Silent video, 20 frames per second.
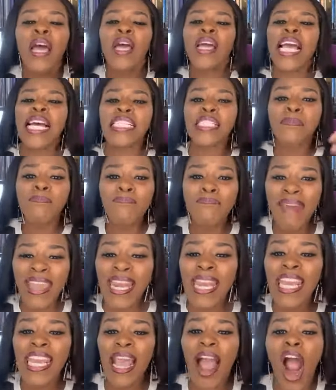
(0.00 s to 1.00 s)
because
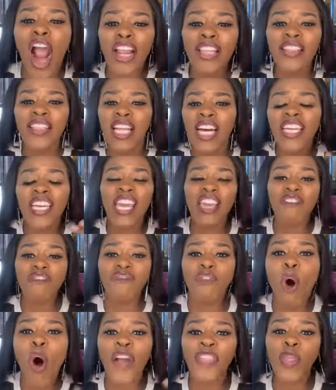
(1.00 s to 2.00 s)
many are looking
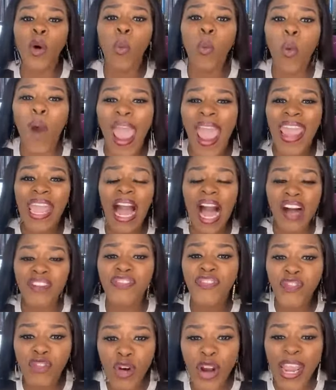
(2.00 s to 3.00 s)
for the way of
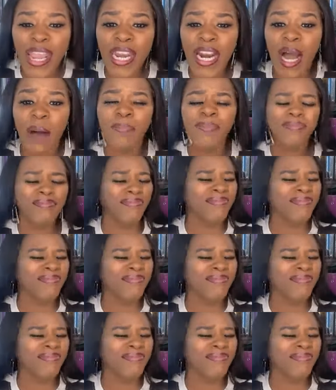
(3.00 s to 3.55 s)
freedom.